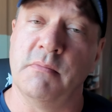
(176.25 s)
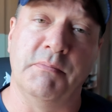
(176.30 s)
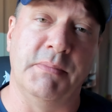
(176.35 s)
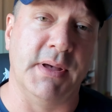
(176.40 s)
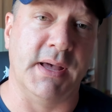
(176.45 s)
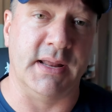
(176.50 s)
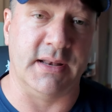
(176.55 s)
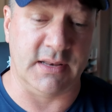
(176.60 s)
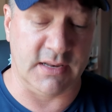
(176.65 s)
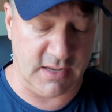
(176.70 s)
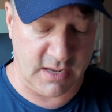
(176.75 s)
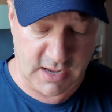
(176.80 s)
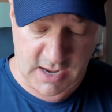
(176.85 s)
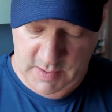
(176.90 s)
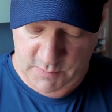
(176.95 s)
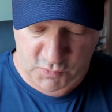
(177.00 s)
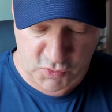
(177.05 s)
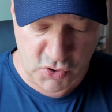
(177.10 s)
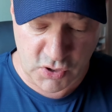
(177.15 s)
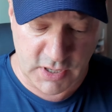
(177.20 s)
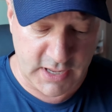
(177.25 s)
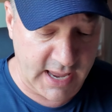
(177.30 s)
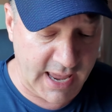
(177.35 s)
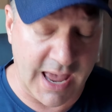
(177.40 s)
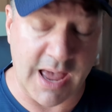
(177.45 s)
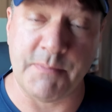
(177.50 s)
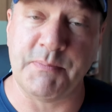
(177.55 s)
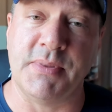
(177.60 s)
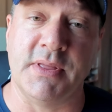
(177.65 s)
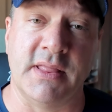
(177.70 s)
But I'm really
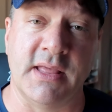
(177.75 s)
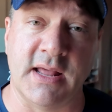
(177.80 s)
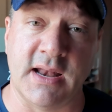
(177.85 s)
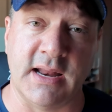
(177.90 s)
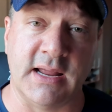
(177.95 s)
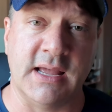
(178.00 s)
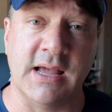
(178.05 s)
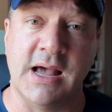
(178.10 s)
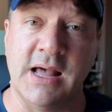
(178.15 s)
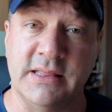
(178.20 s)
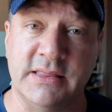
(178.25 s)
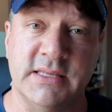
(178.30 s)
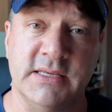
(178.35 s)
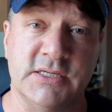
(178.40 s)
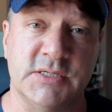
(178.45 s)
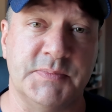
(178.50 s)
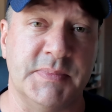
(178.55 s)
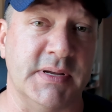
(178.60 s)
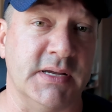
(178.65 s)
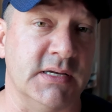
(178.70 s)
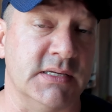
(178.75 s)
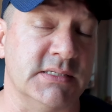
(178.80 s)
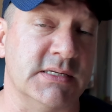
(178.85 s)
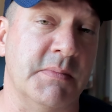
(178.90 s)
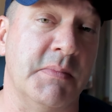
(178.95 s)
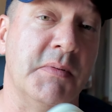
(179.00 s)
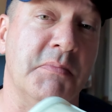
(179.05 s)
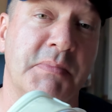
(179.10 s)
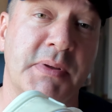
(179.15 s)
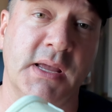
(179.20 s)
happy that I got this because
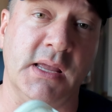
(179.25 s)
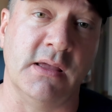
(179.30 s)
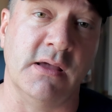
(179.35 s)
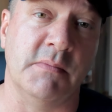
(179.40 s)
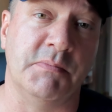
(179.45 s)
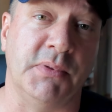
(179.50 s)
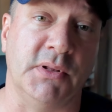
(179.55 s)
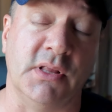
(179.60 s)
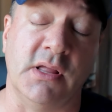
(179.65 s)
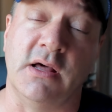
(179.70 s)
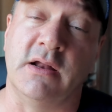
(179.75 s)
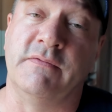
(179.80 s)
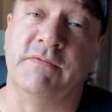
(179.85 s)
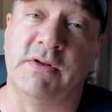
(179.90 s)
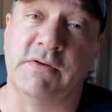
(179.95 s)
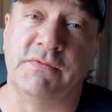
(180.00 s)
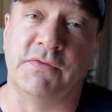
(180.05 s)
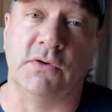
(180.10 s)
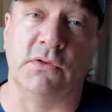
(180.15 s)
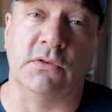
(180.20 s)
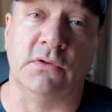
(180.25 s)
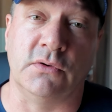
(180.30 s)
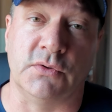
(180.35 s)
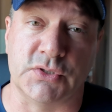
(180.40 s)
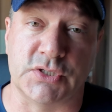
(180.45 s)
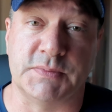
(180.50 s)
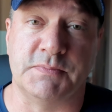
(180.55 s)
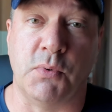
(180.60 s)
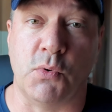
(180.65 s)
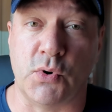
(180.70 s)
I've been picking up a lot of different
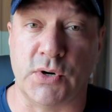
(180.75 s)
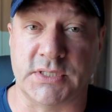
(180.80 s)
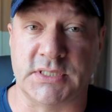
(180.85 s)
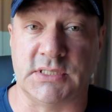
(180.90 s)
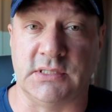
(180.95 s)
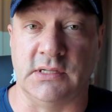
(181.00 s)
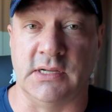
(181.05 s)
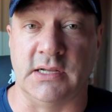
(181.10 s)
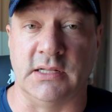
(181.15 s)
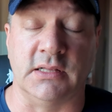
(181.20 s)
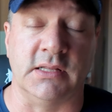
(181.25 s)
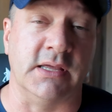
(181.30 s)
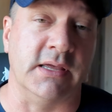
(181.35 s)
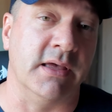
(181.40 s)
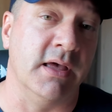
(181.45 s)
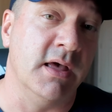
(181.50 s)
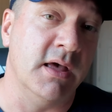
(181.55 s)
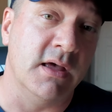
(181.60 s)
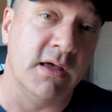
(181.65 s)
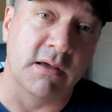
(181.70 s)
little sports lately,